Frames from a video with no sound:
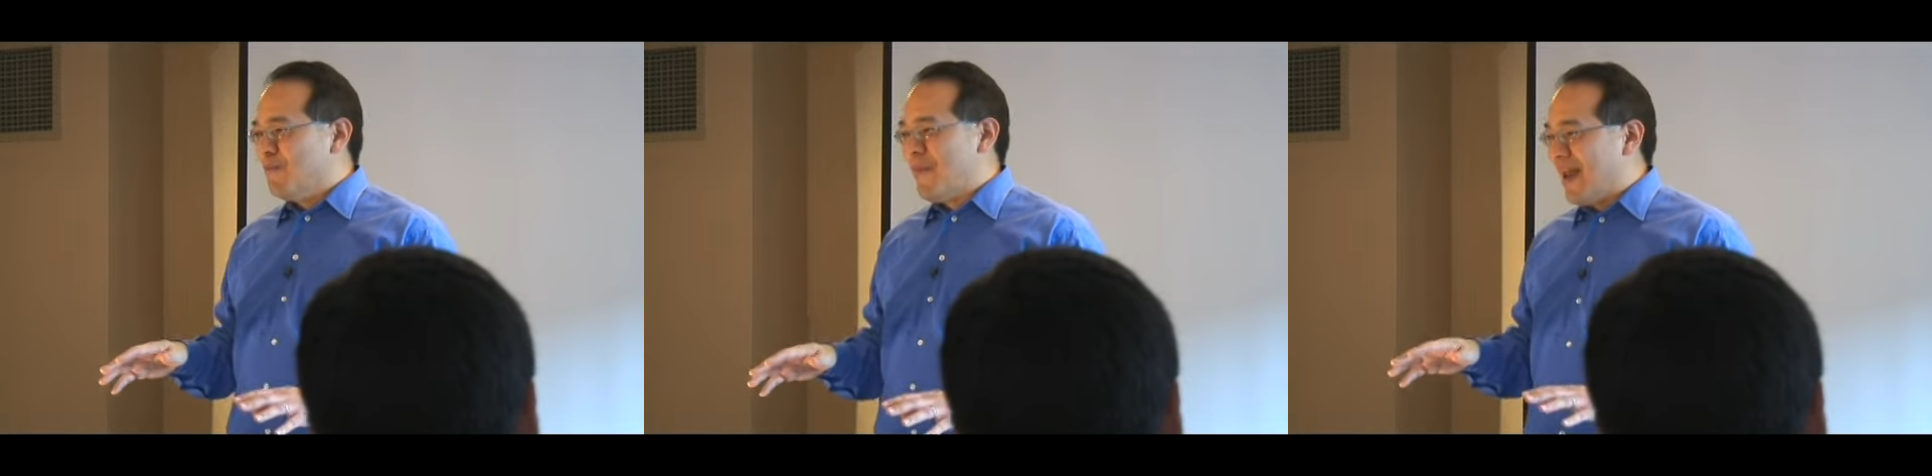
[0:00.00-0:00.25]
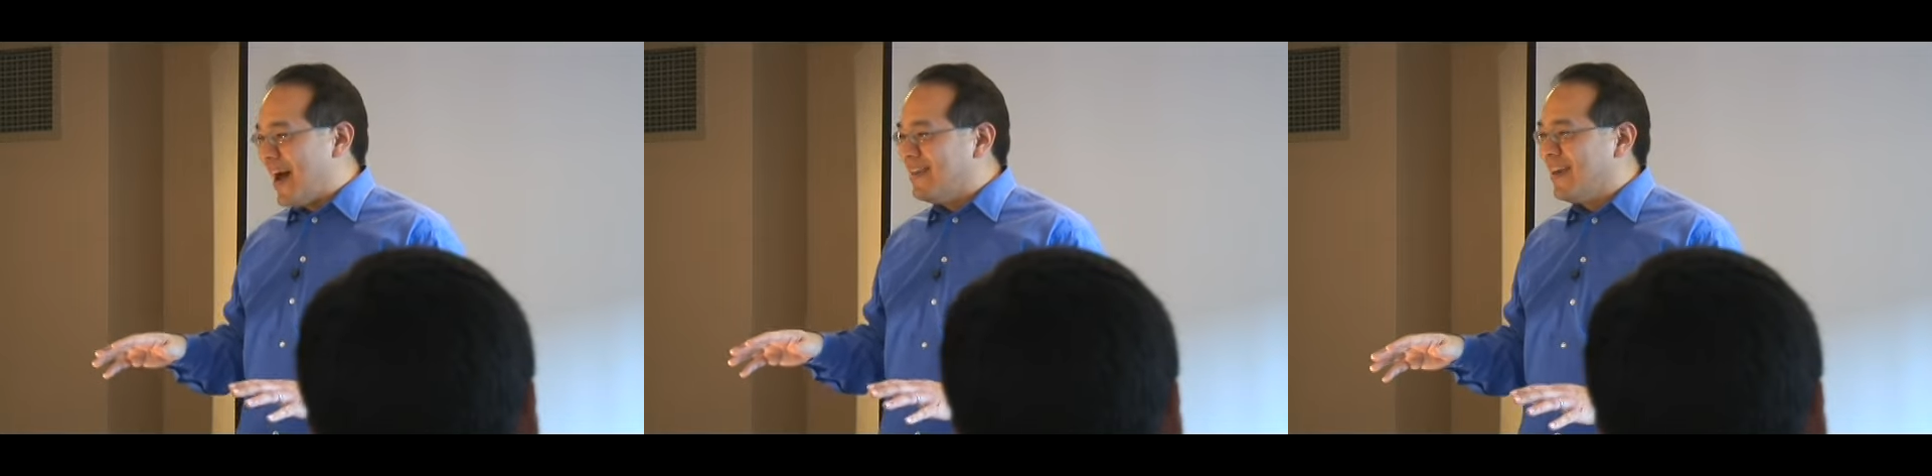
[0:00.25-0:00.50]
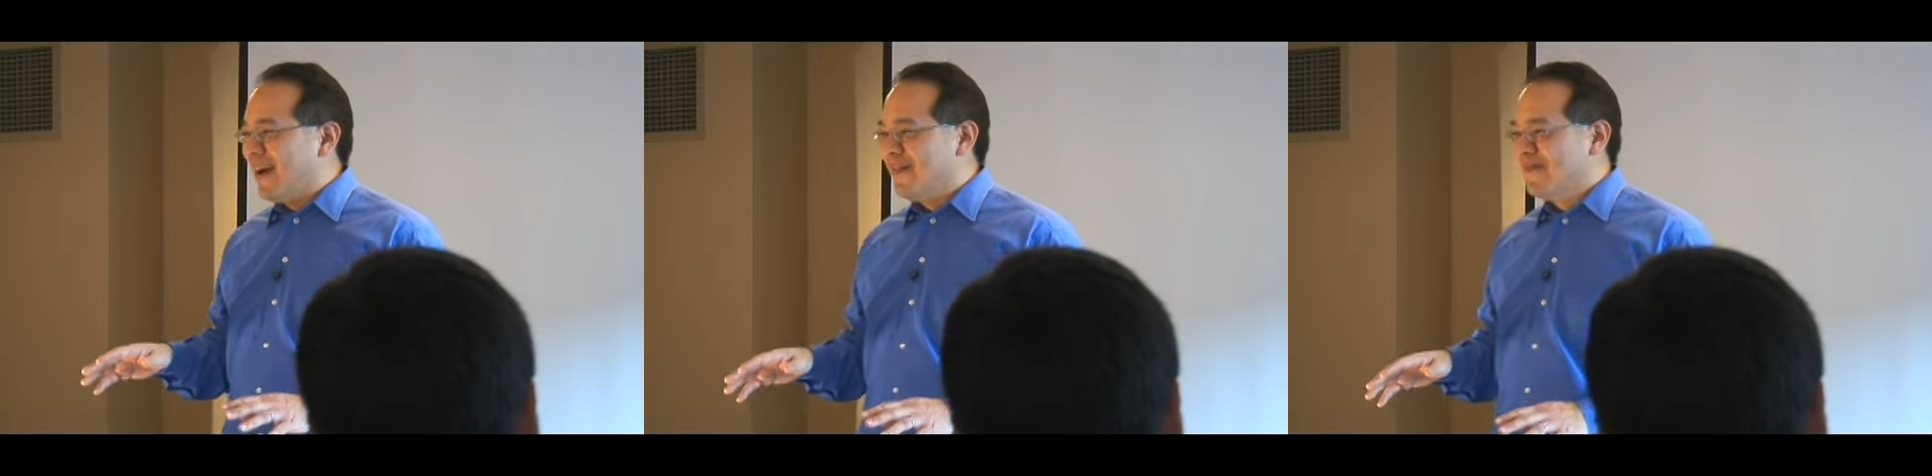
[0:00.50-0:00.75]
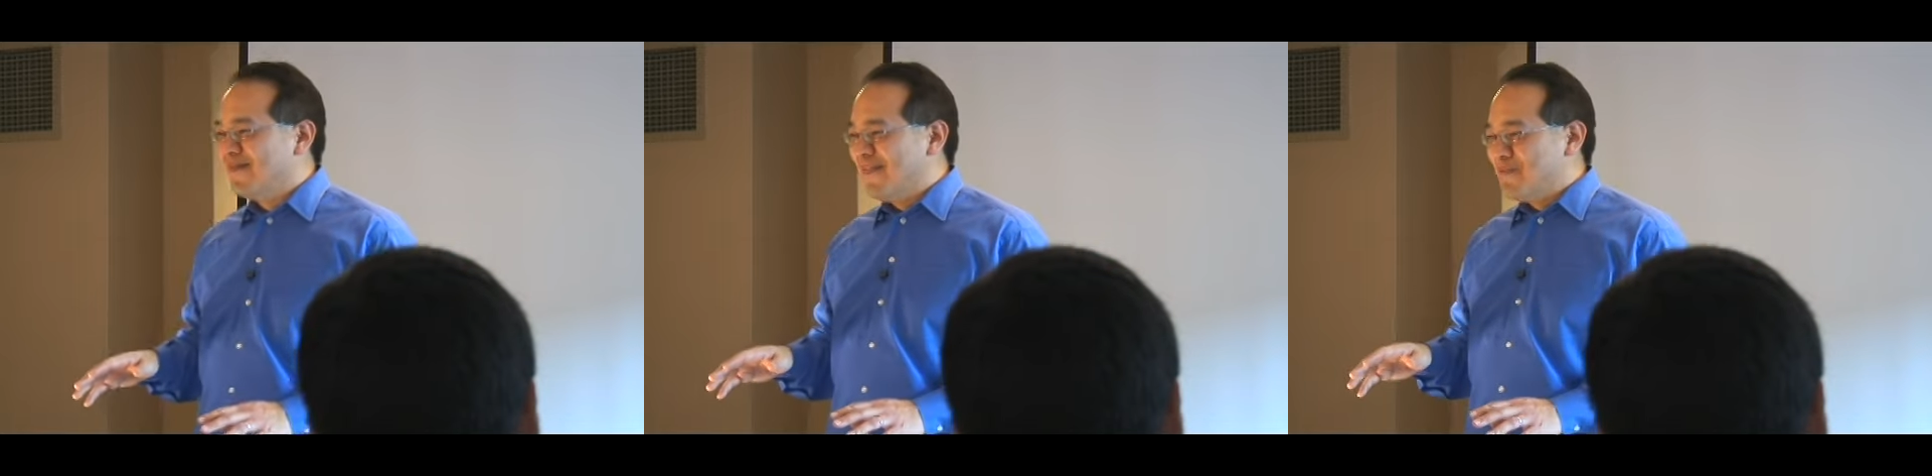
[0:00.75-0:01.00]
Bad idea.
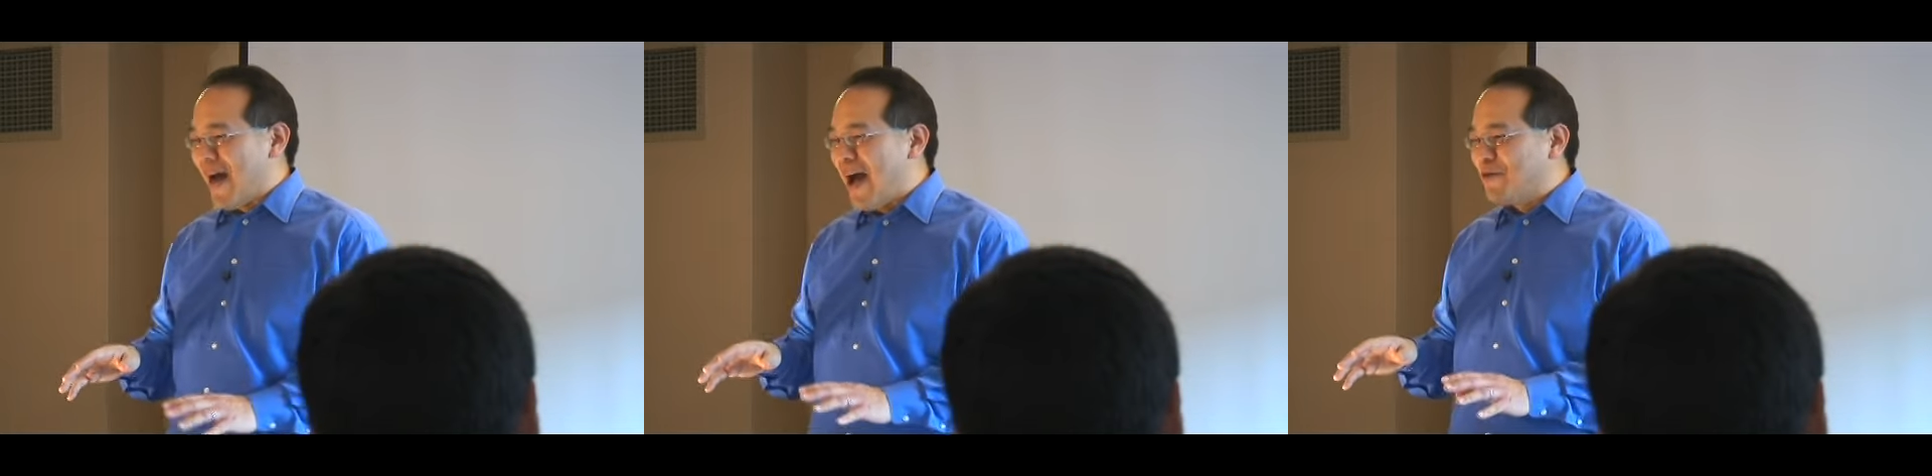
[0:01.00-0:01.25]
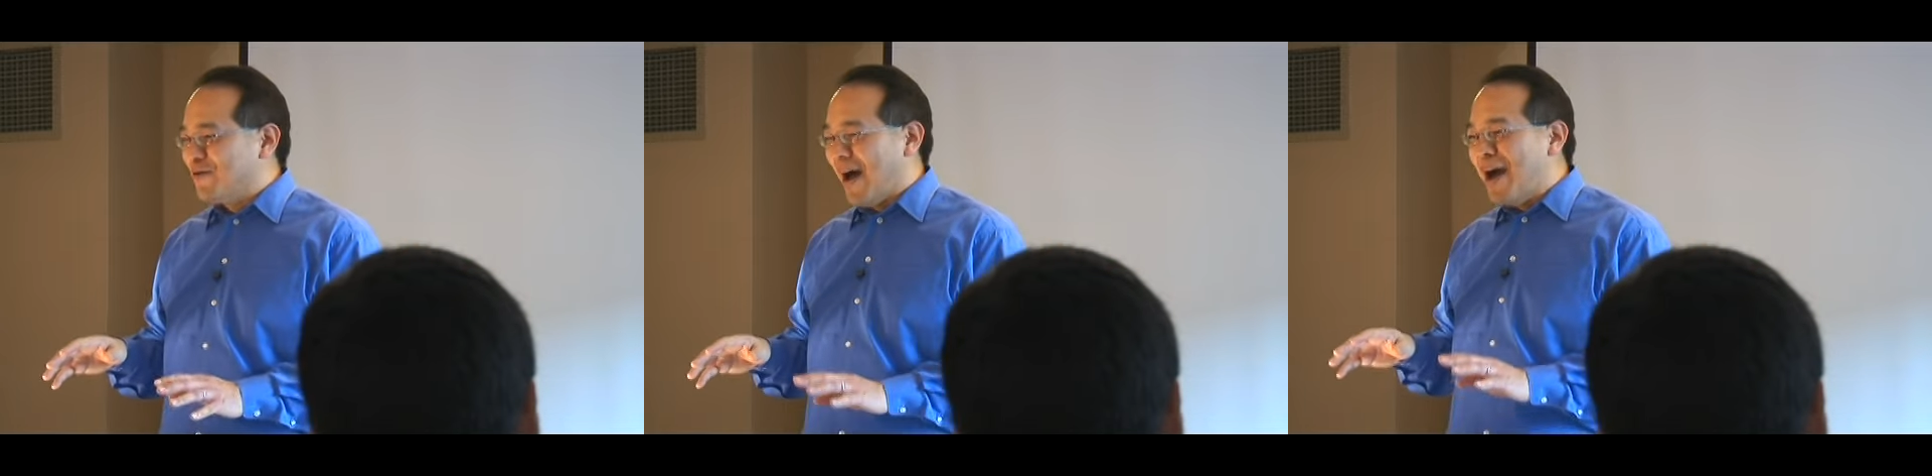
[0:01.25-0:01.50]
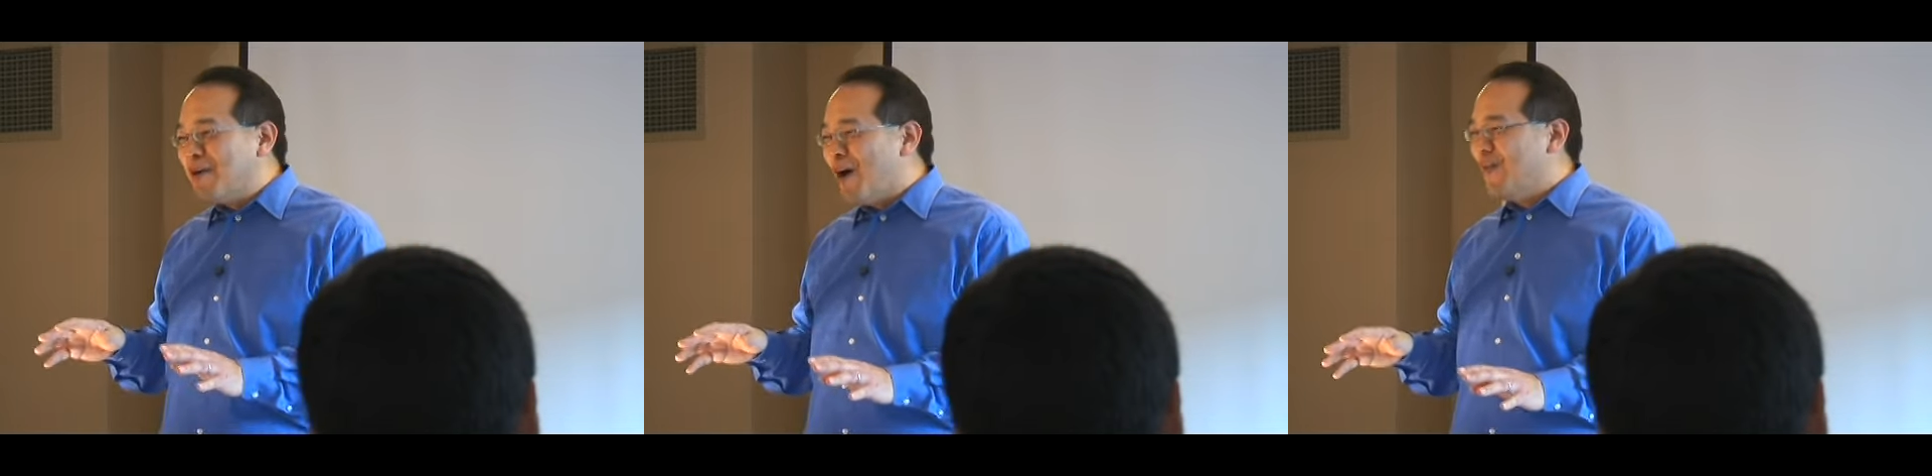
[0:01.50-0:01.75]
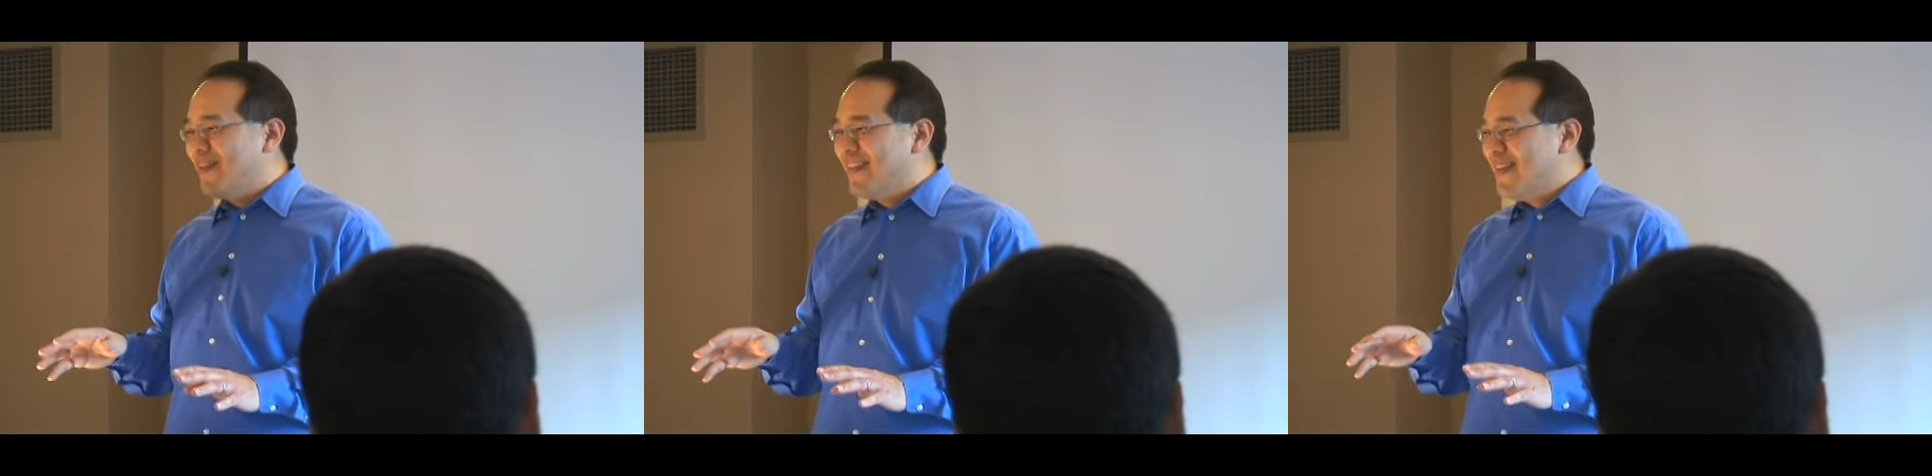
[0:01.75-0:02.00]
Matches. I know.